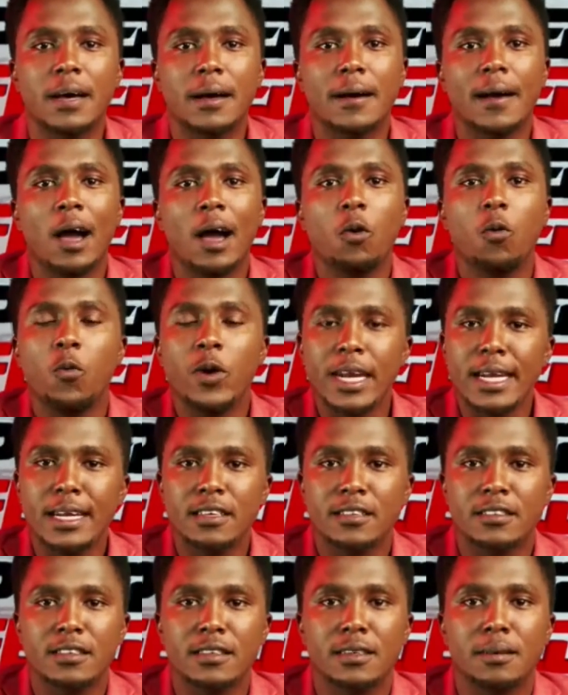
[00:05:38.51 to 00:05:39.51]
A
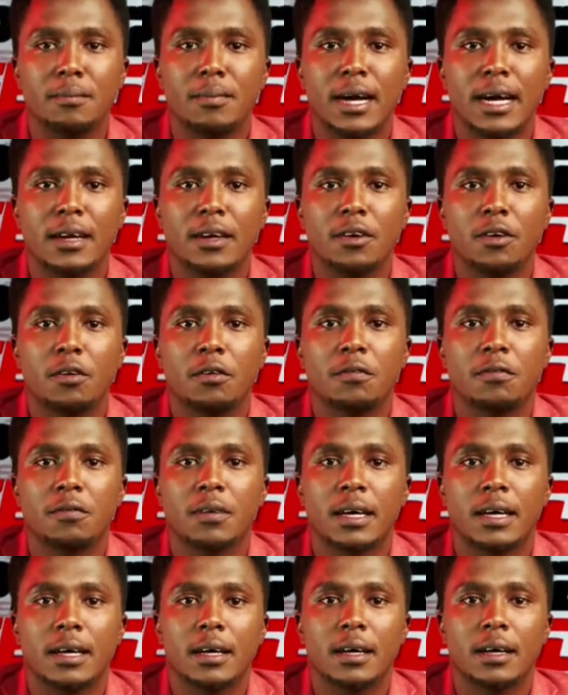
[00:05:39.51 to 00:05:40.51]
witness in the
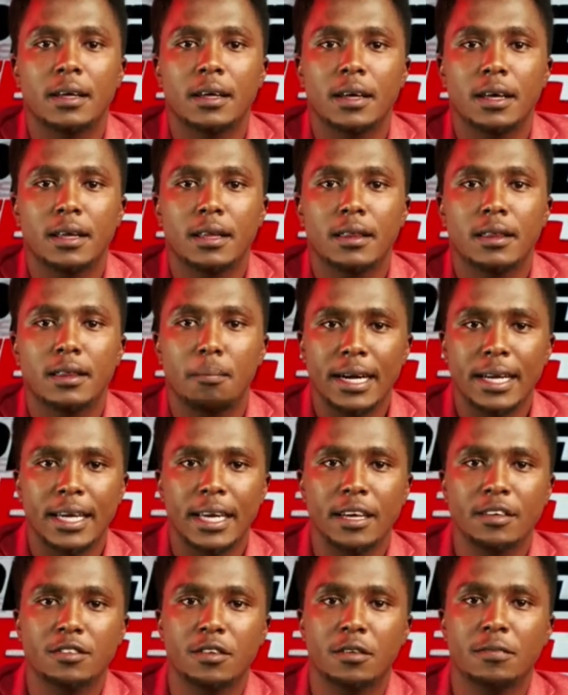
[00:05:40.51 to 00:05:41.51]

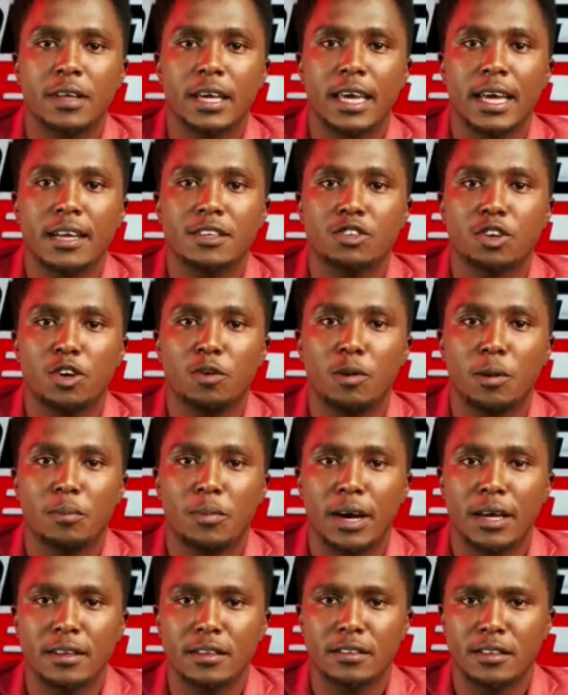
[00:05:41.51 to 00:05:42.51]
murder case of the
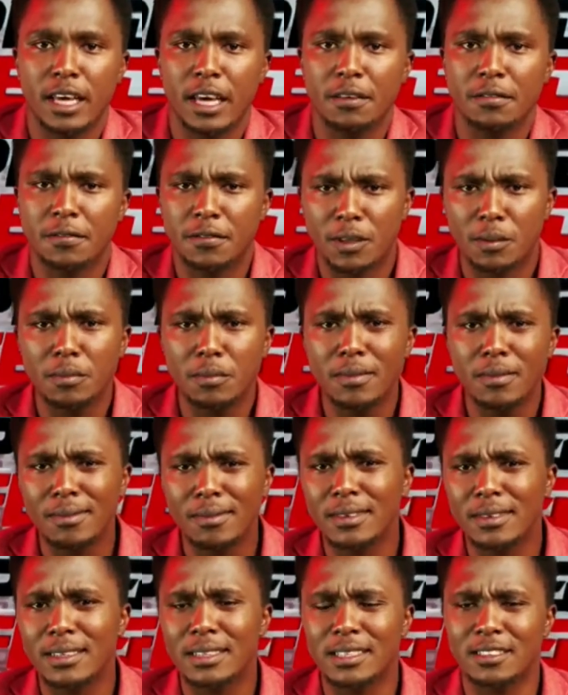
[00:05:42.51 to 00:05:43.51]
Kianjakoma brothers gave
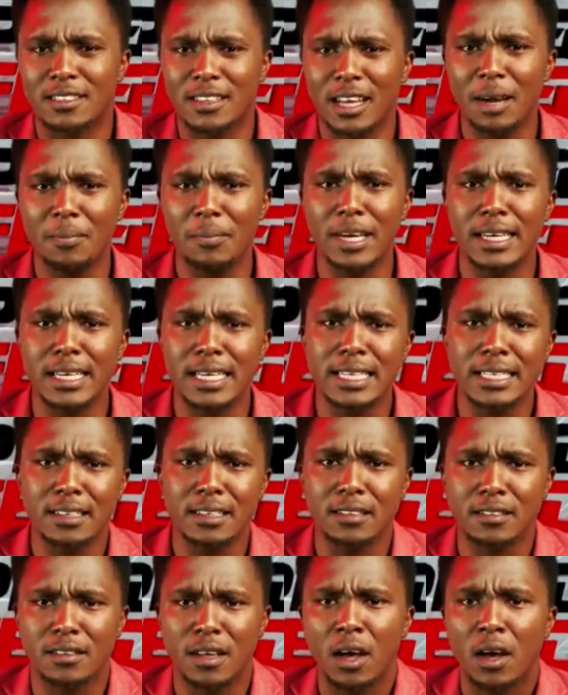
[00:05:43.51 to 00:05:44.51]
some disturbing
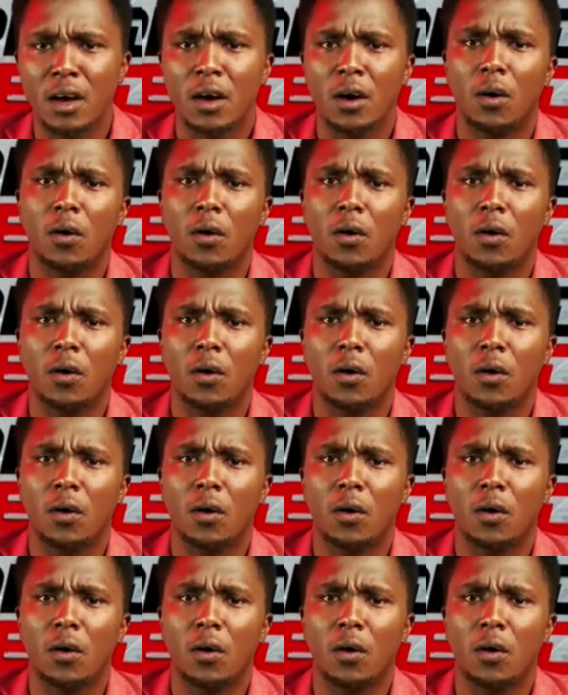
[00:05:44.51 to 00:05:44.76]
details